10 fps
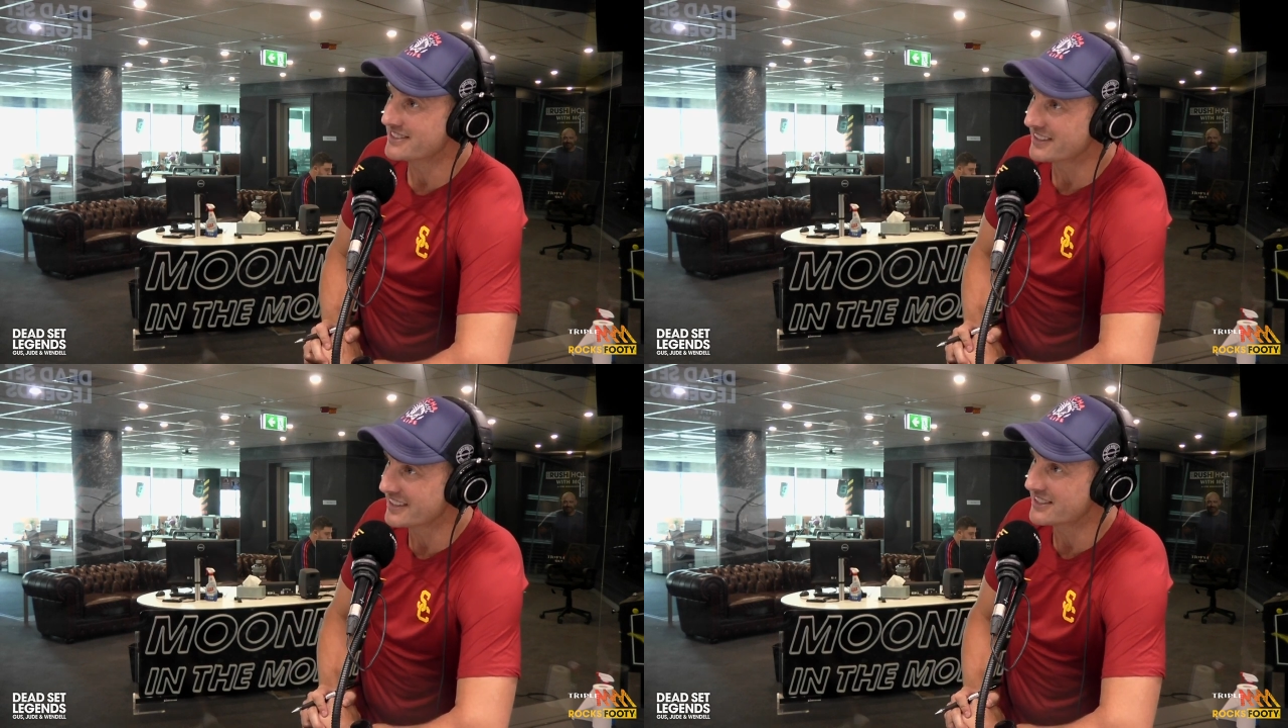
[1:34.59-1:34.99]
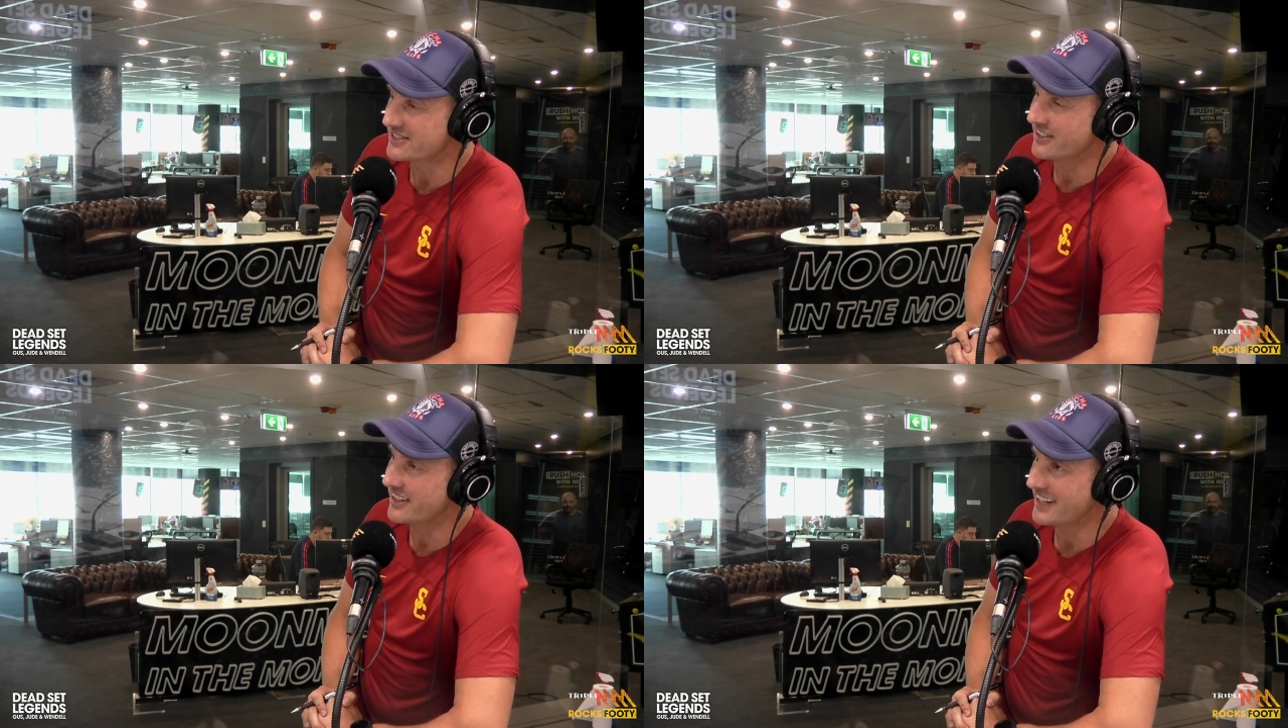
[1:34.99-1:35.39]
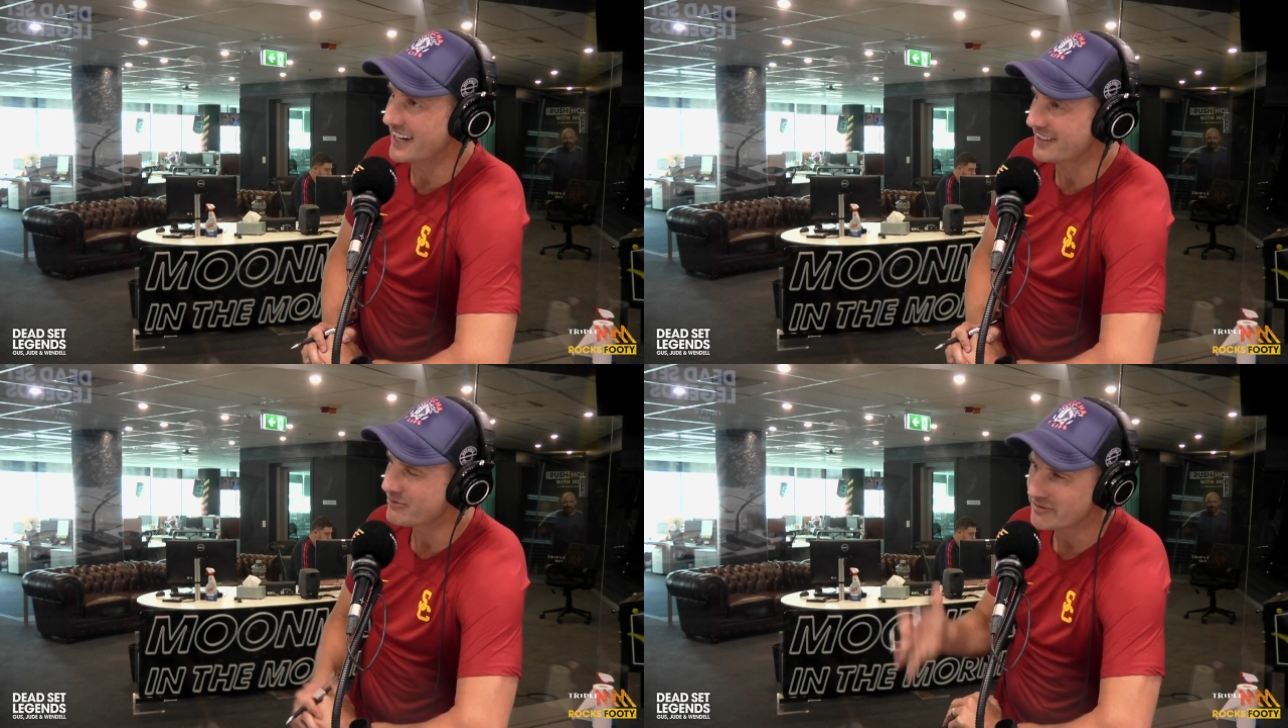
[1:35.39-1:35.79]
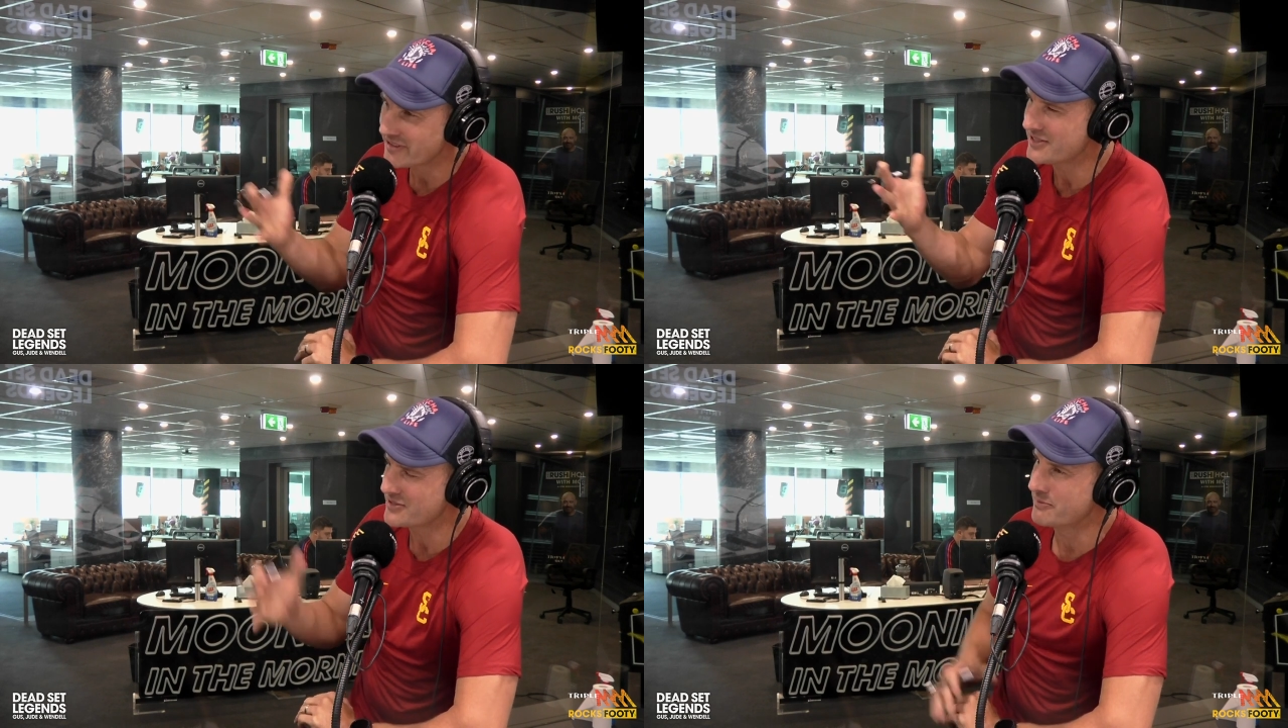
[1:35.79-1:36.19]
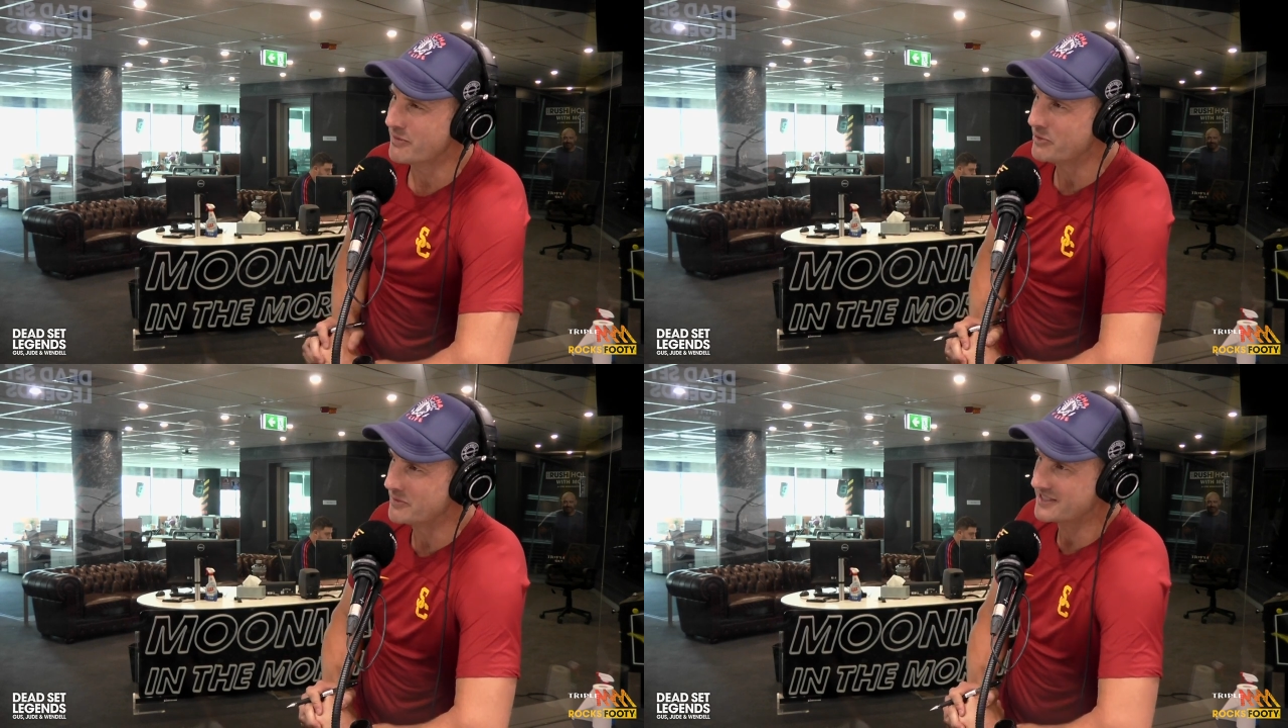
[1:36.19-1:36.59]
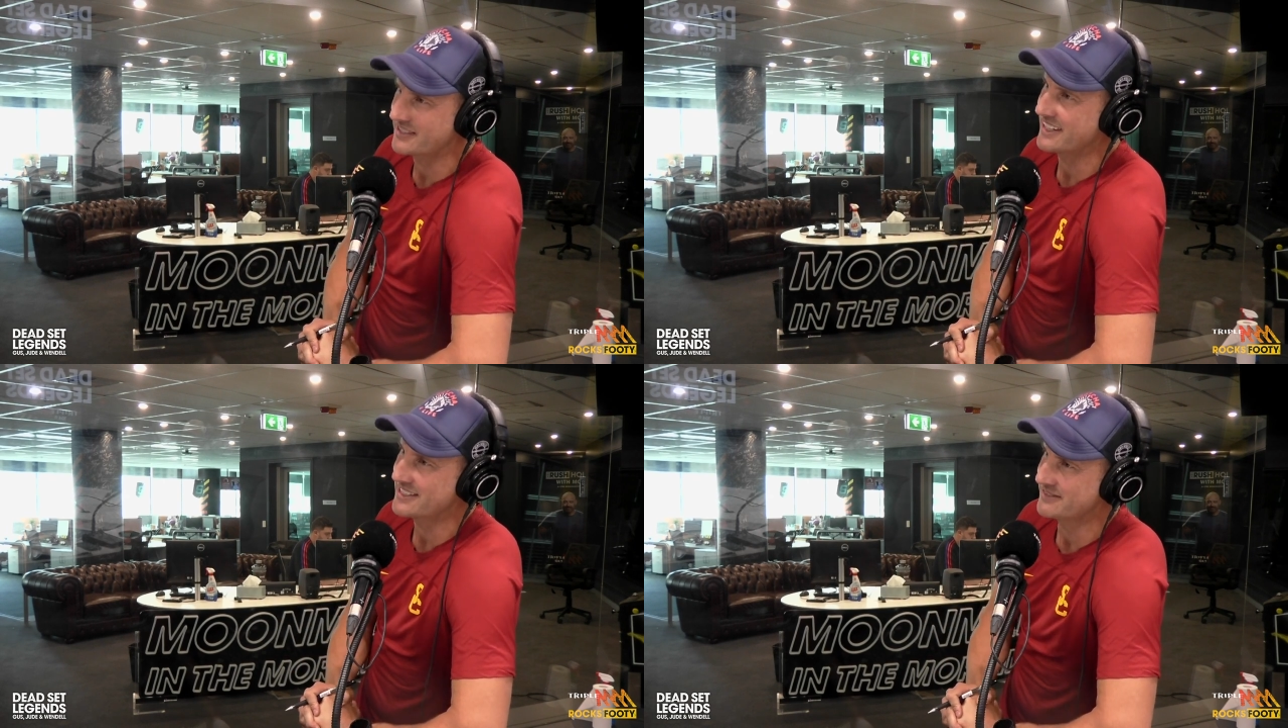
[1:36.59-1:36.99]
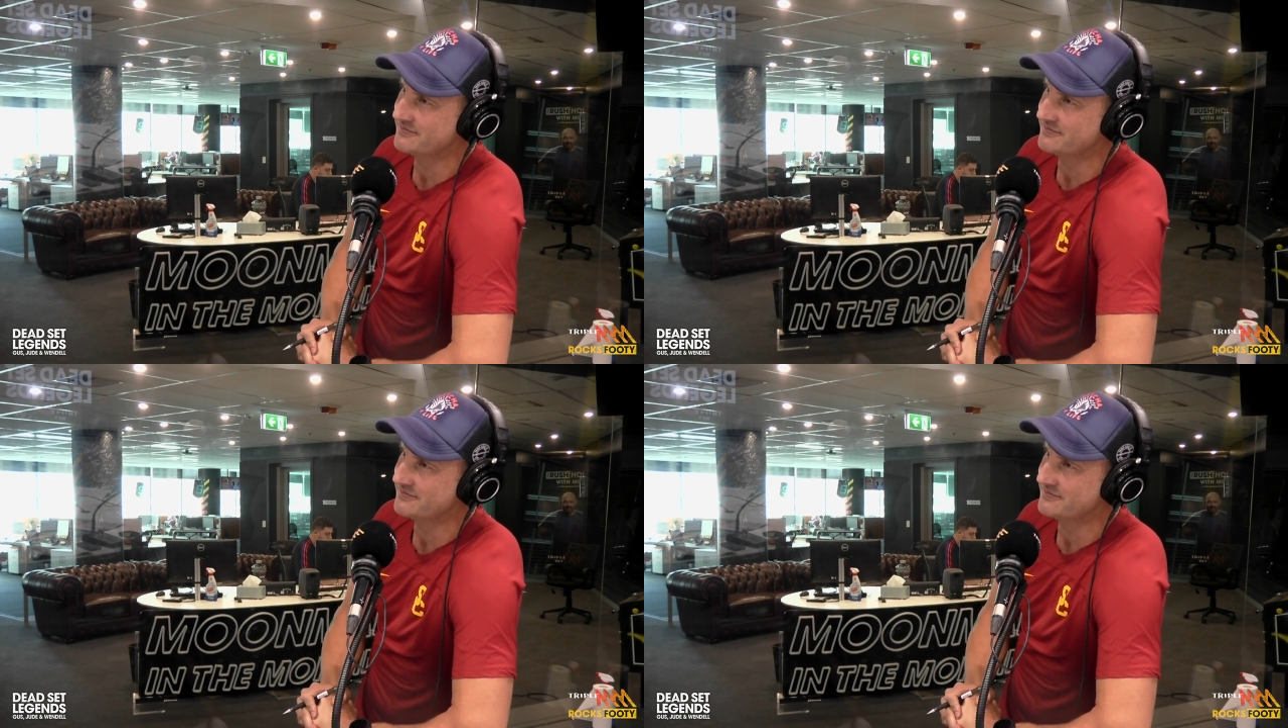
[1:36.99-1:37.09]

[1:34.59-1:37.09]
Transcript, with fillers: lead the side out. Those sort of moments, I guess.